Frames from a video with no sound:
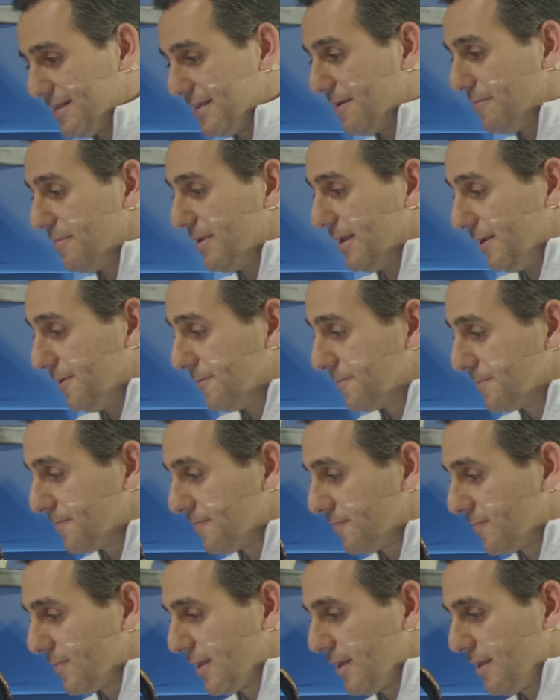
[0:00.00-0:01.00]
M E.
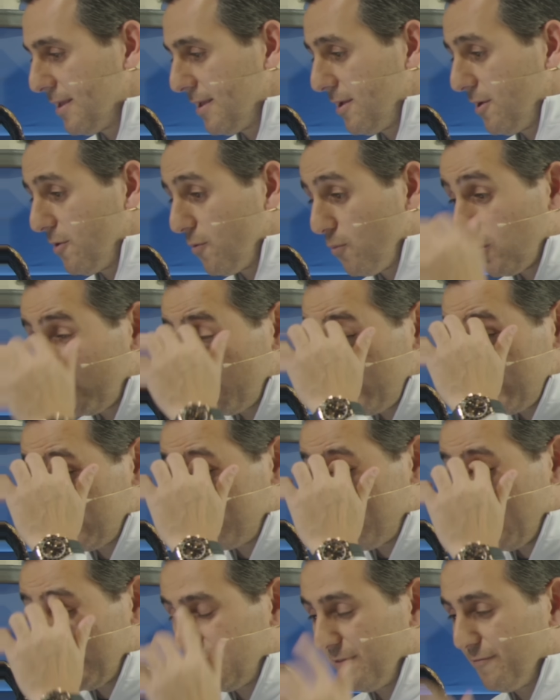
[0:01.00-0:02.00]
What are we
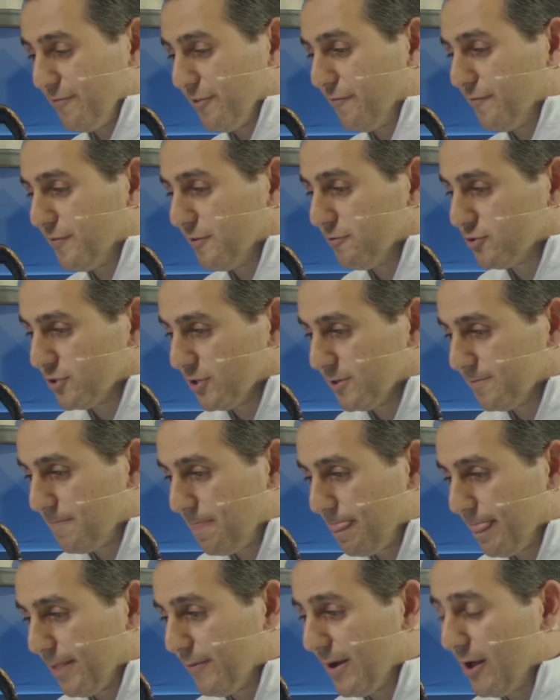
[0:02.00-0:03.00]
expecting for the future?
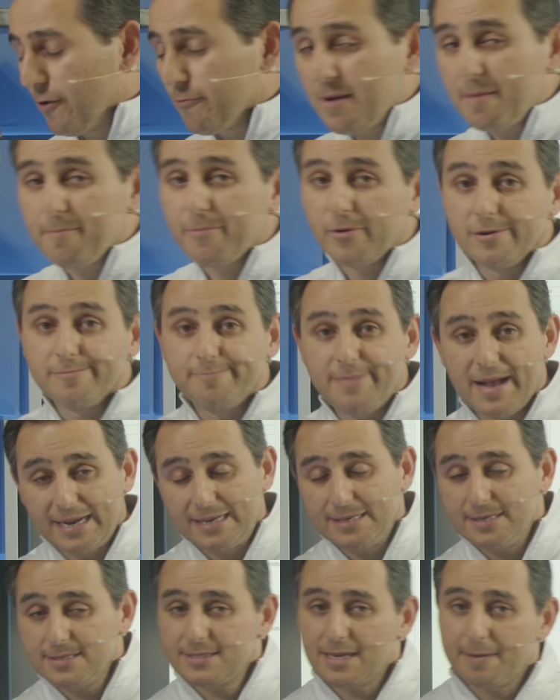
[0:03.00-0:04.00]
Well, remember, back
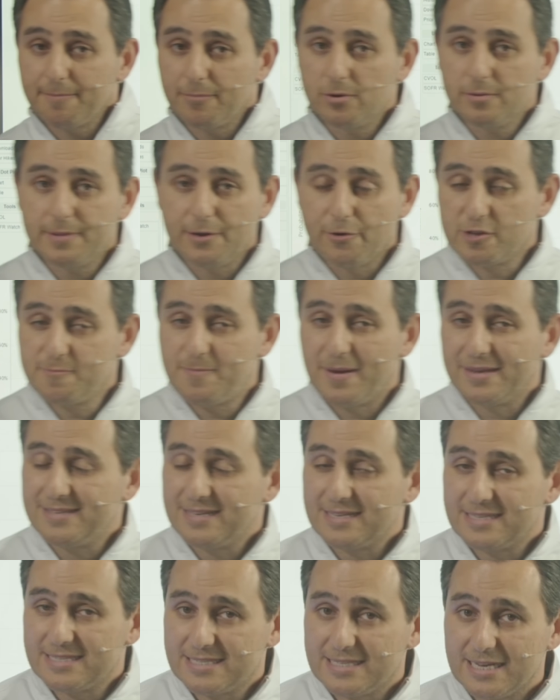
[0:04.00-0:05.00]
in December, they were
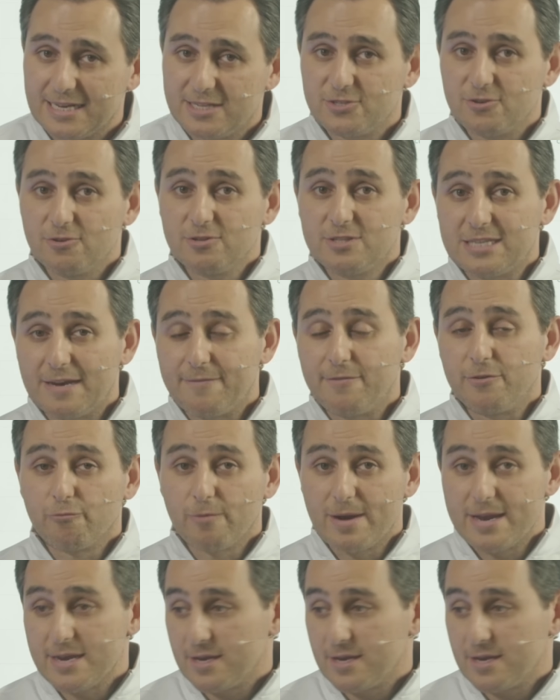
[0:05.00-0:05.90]
expecting six or seven rate